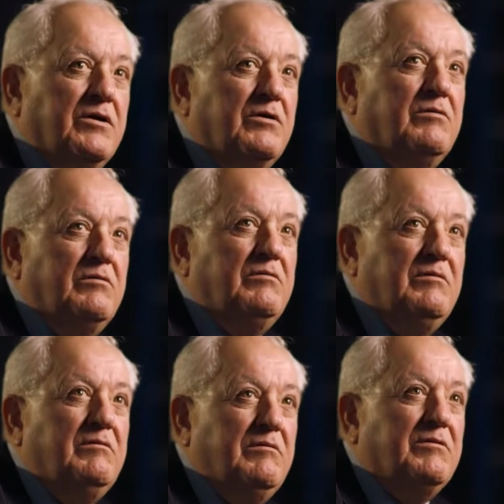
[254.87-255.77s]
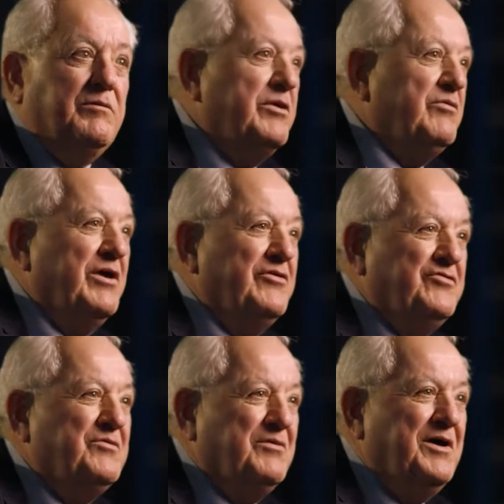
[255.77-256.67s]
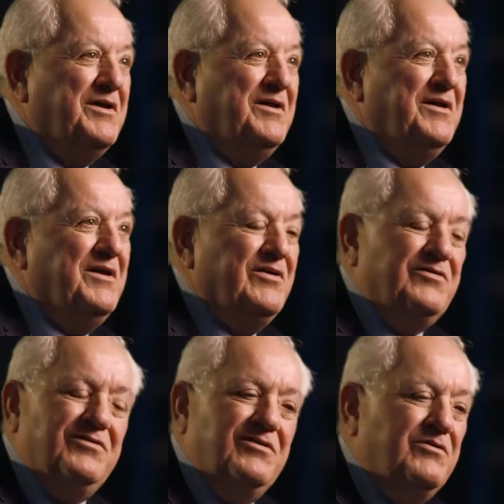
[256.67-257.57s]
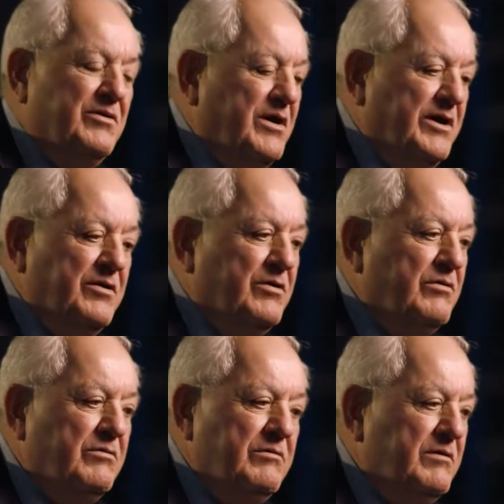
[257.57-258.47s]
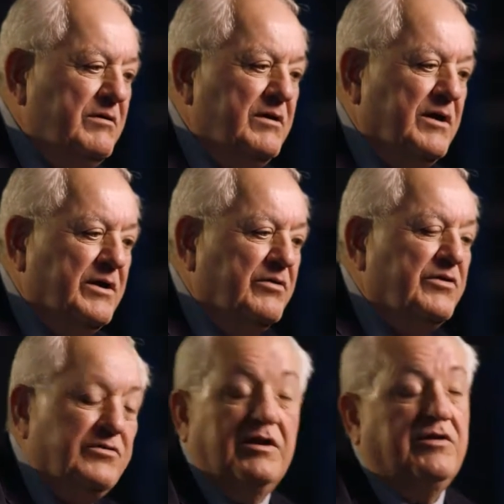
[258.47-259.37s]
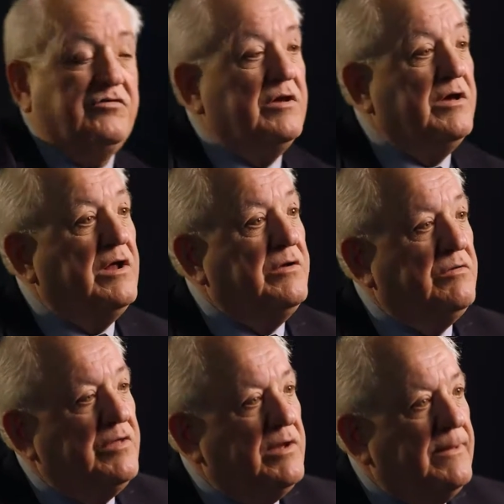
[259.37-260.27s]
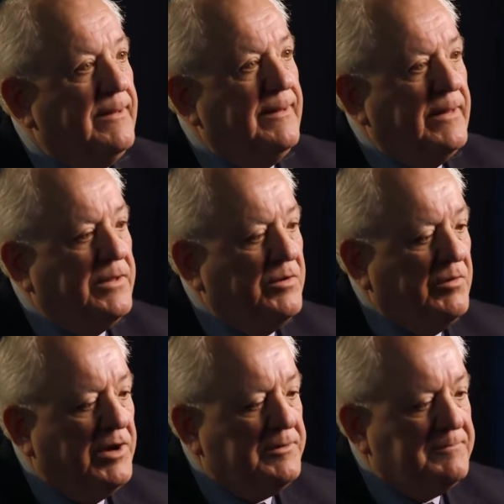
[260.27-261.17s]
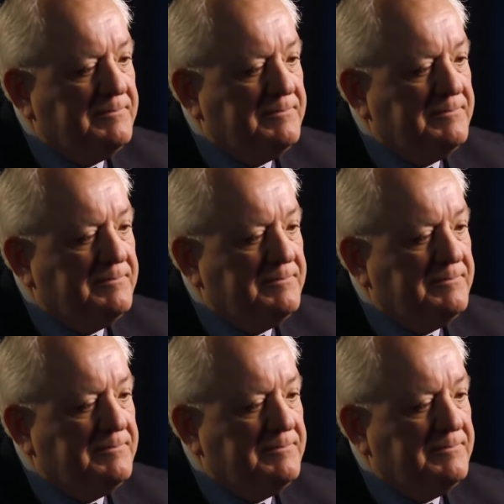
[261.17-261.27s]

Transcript: know the big ranger, right? I said, Lord, I know that tonight's the night. I know that. You know what?